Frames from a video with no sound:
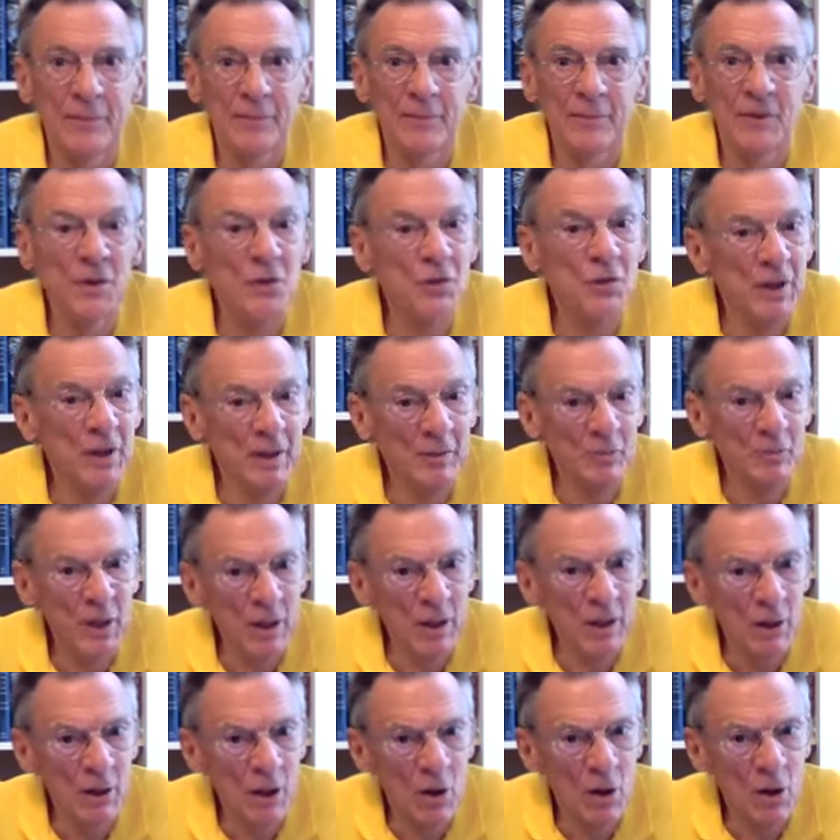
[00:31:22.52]
didn't take
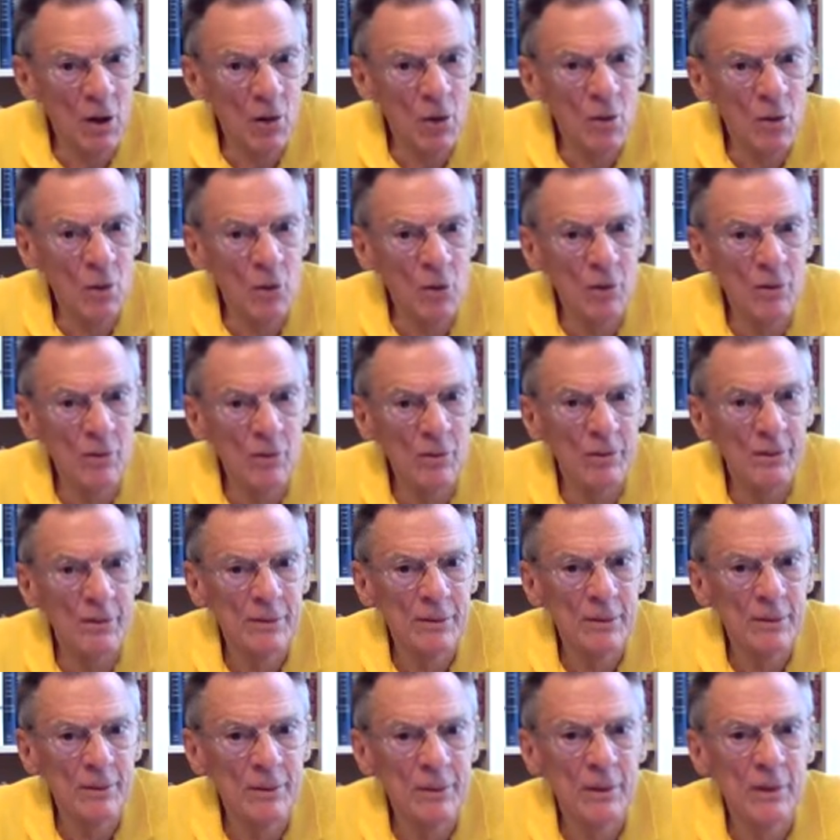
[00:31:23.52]
me long
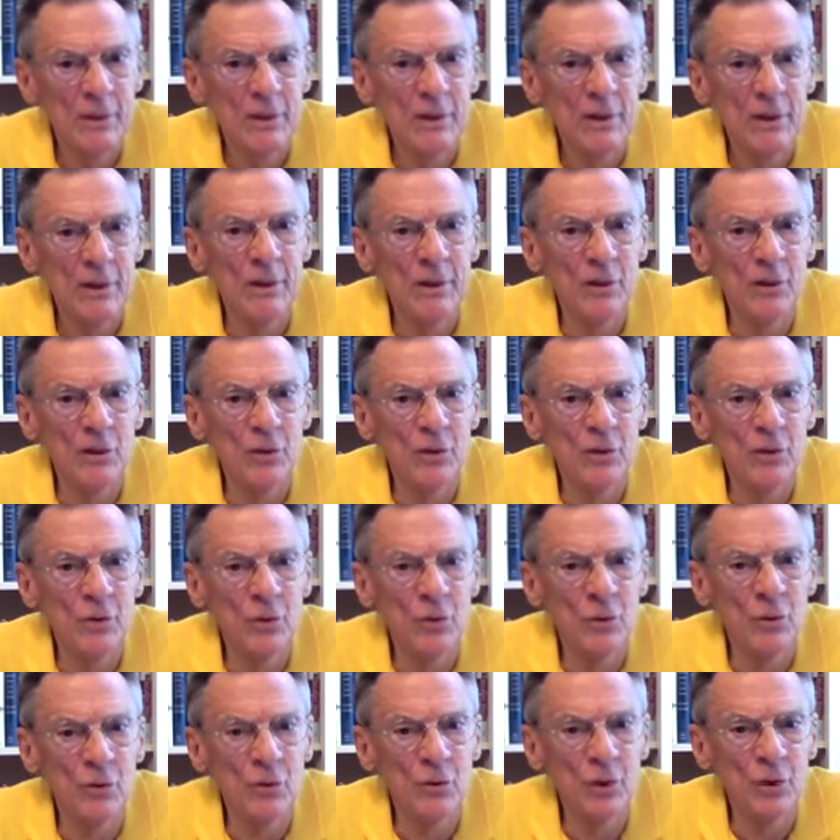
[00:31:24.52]

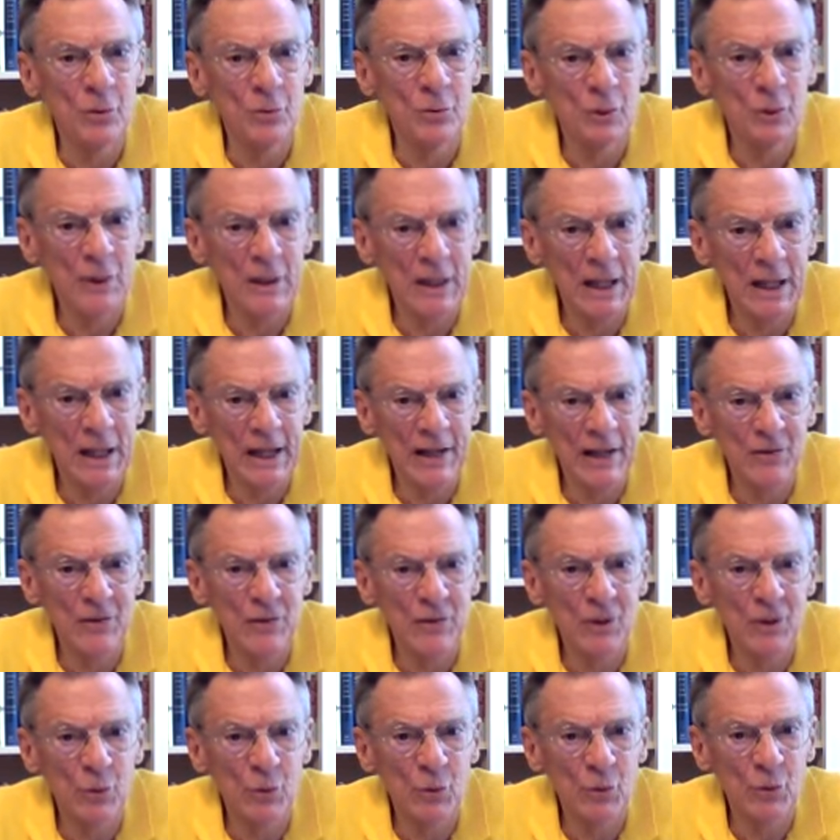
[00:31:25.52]
to uh, realize
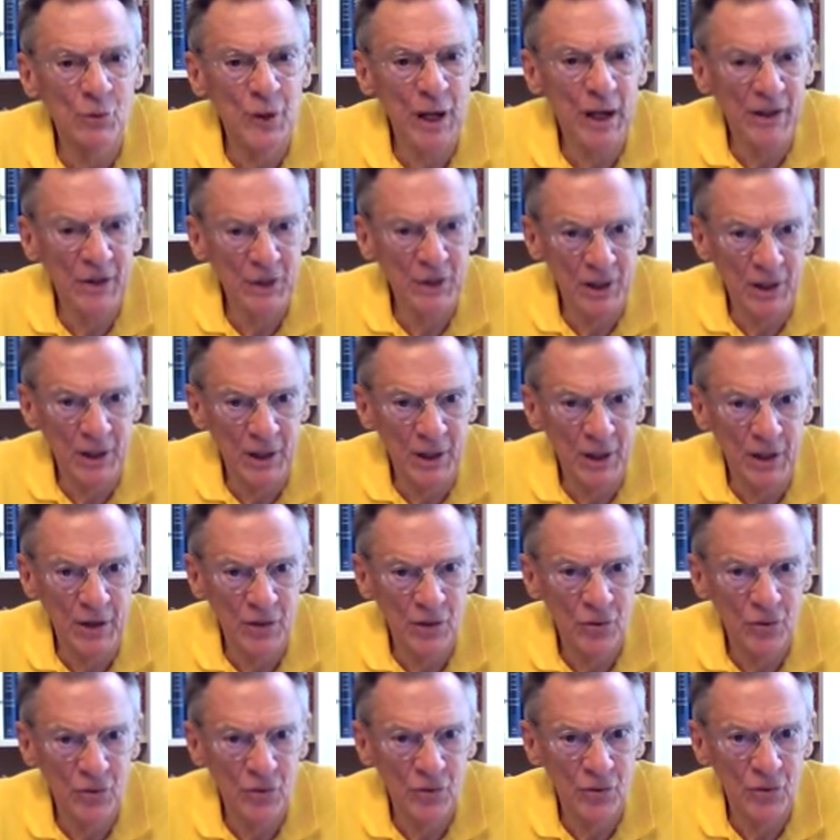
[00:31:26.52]
that was not the
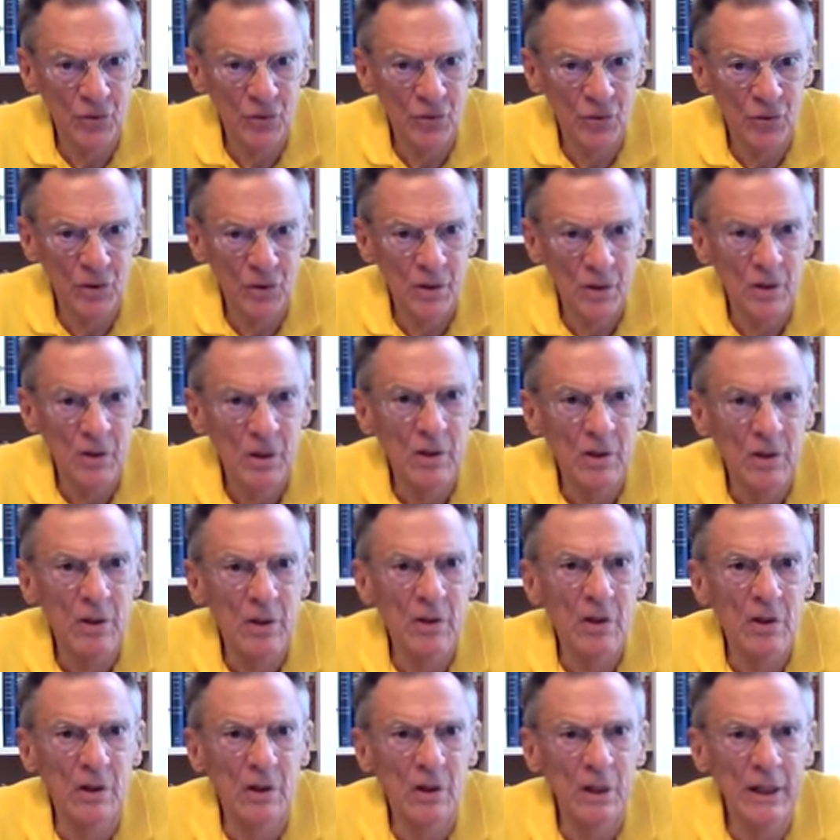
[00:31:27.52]
case.
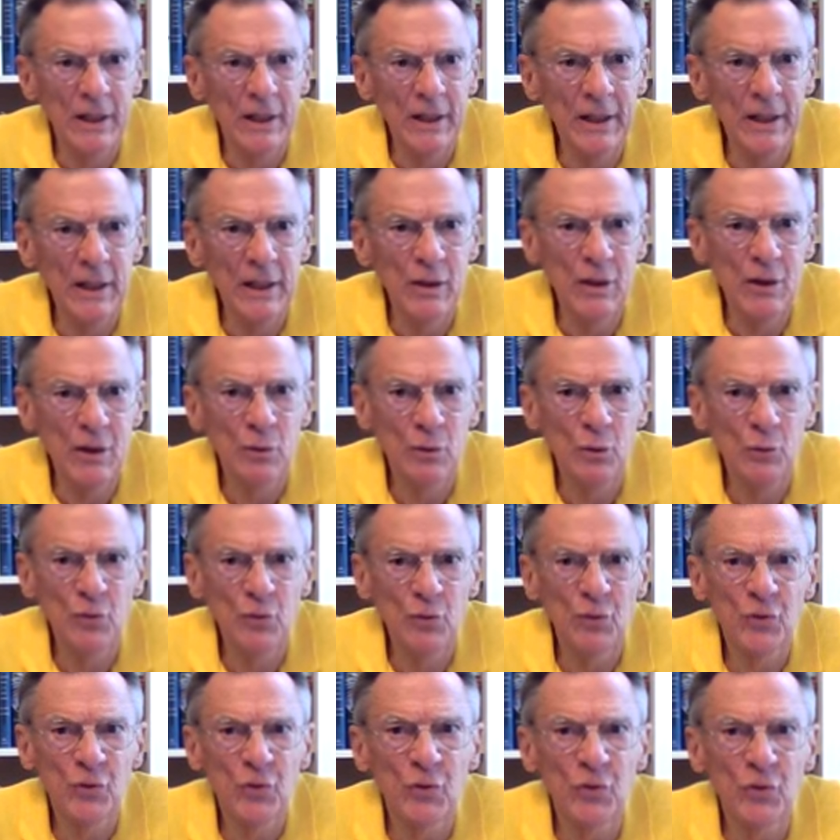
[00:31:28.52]
The lady who
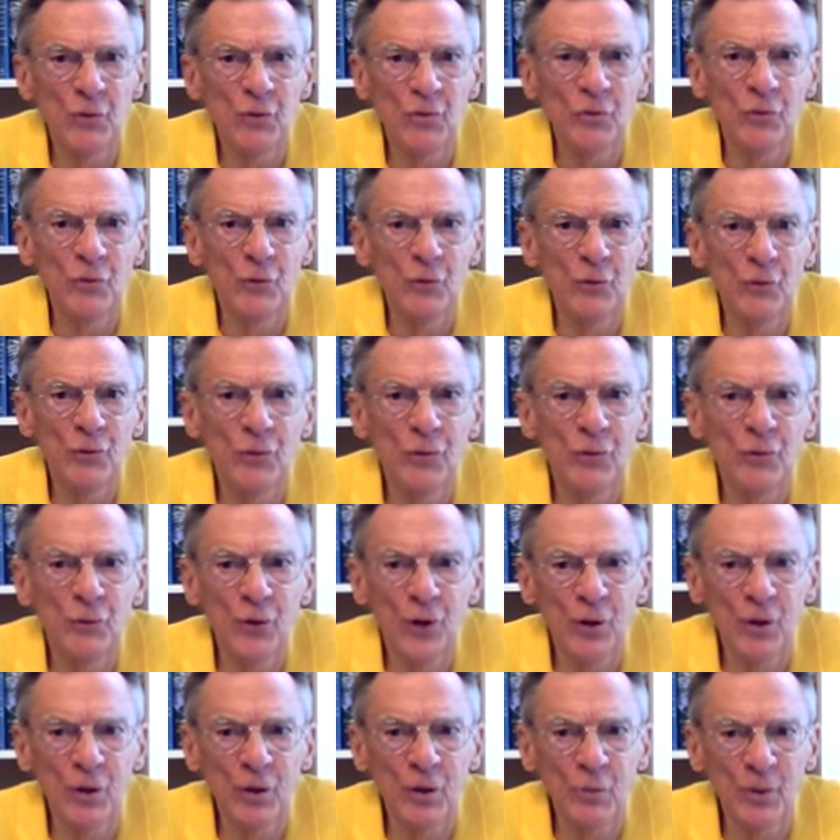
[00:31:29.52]
was to
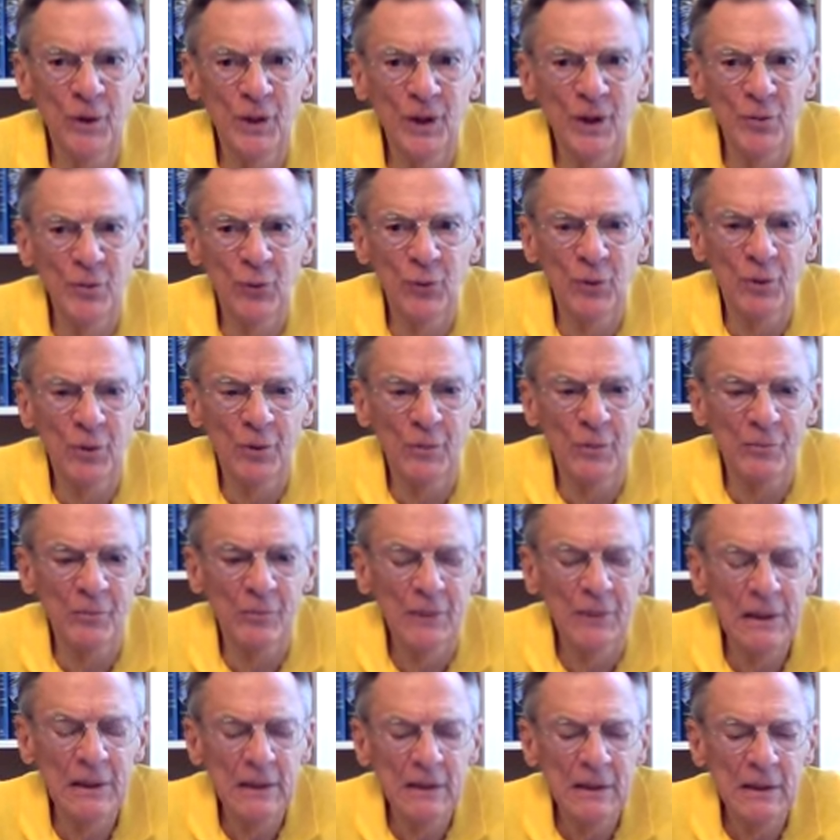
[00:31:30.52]
shuttle me
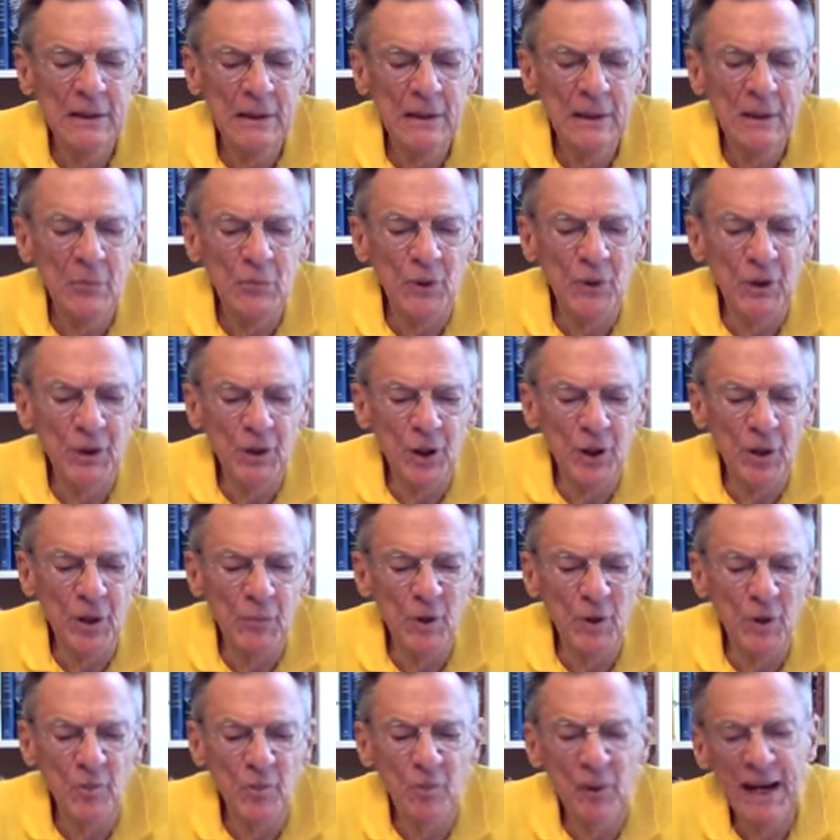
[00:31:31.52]
from
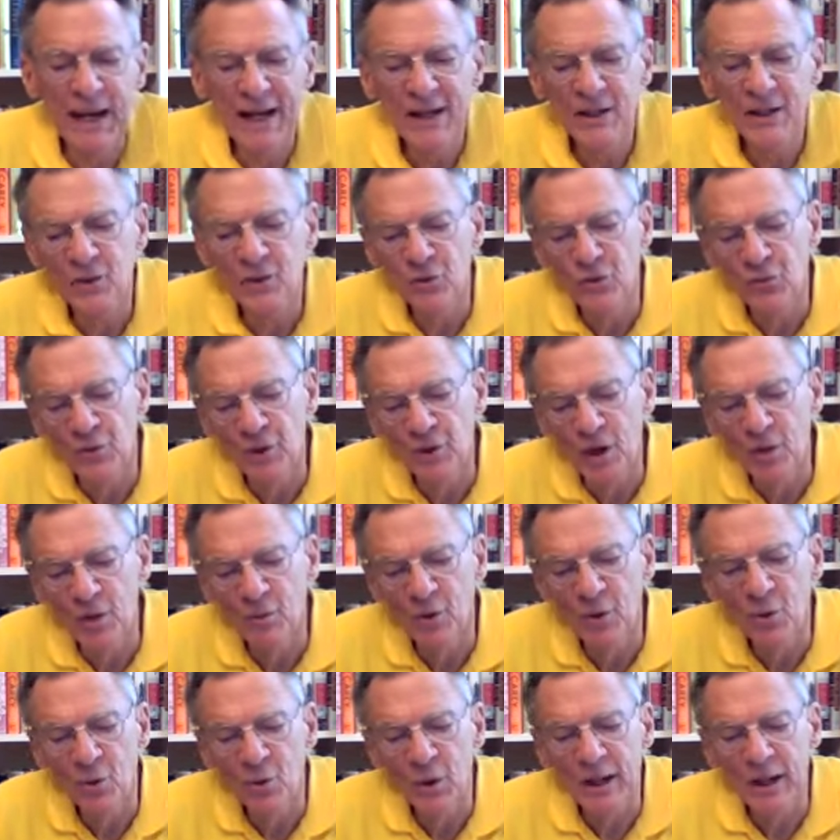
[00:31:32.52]
Montgomery back to
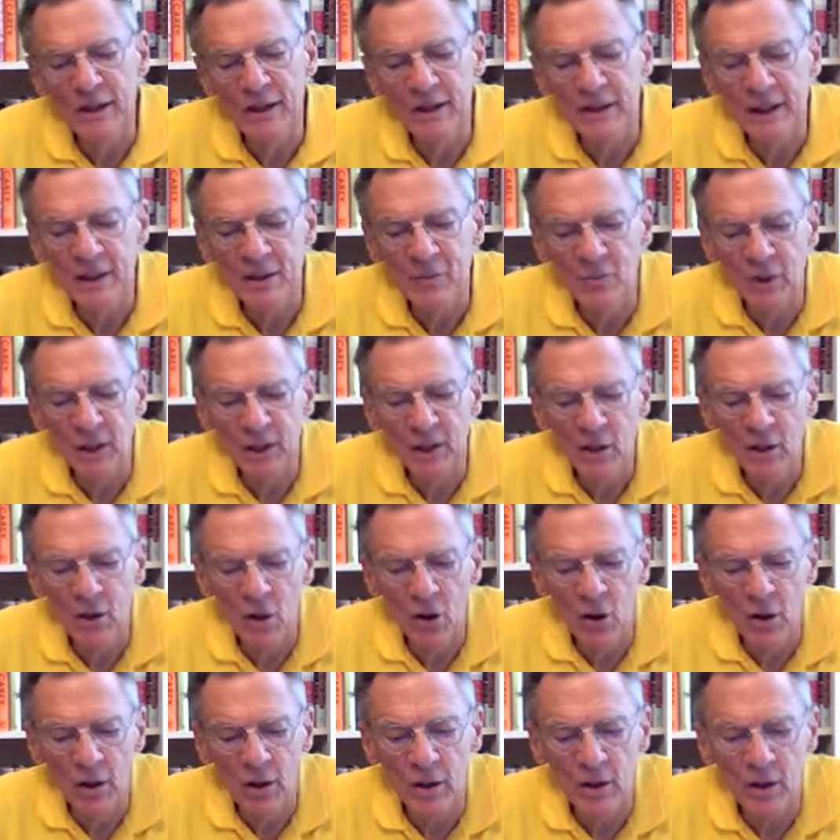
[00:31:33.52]
Selma where I could get my
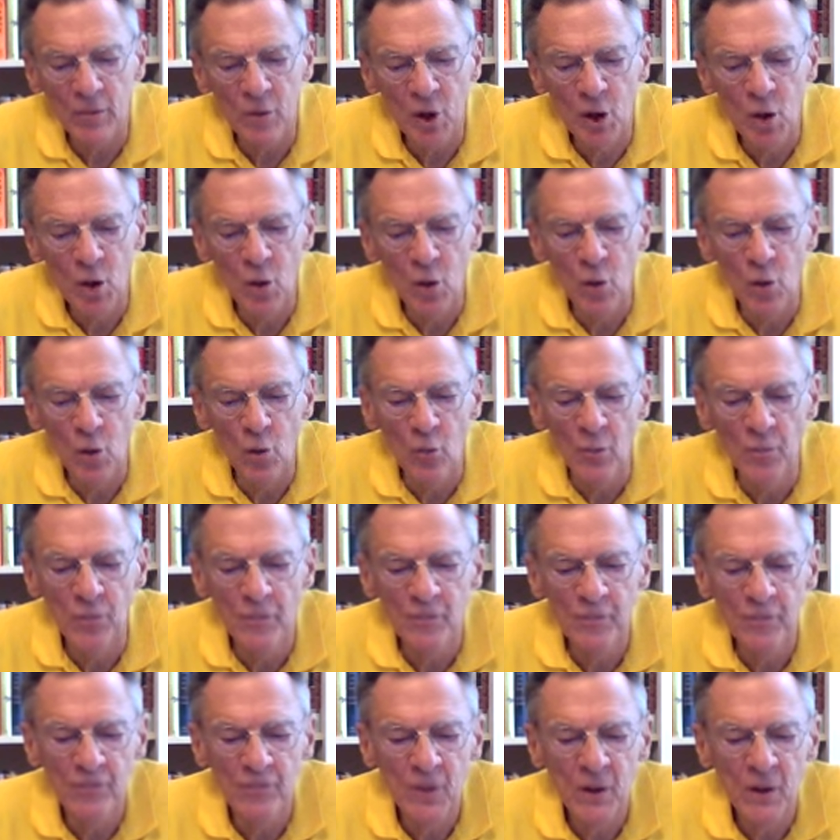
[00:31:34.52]
car to come home